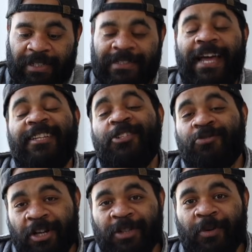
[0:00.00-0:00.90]
it's not
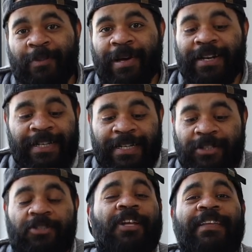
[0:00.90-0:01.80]
indestructible, but
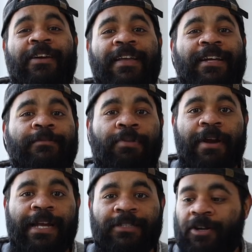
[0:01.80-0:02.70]
there's nothing here that can break.